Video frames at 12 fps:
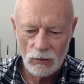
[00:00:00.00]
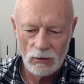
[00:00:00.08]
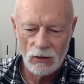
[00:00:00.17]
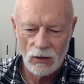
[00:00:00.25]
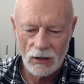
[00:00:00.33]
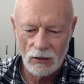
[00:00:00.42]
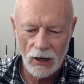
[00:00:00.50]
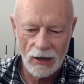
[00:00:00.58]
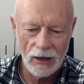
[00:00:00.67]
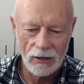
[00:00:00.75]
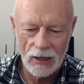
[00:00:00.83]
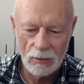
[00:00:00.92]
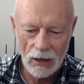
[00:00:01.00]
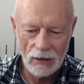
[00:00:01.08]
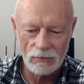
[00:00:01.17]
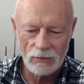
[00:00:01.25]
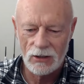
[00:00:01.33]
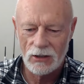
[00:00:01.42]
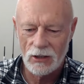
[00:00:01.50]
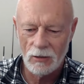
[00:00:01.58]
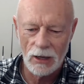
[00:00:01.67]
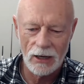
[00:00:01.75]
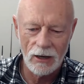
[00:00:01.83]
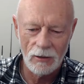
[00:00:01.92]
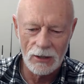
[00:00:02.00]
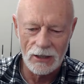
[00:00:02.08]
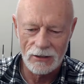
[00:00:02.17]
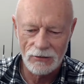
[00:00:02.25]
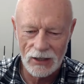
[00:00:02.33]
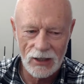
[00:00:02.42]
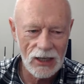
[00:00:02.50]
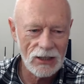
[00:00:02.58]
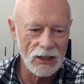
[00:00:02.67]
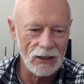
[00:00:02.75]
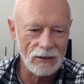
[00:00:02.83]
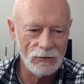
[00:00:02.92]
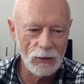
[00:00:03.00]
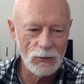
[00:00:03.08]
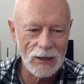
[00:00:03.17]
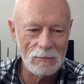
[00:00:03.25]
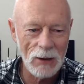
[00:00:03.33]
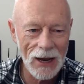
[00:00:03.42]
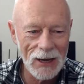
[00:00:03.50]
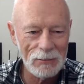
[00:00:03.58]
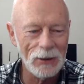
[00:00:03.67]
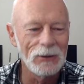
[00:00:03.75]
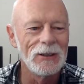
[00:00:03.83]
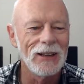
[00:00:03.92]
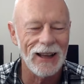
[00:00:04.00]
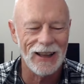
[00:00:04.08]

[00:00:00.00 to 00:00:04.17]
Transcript: Look, I can't keep up. It's too many comments. Fantastic. 50 people.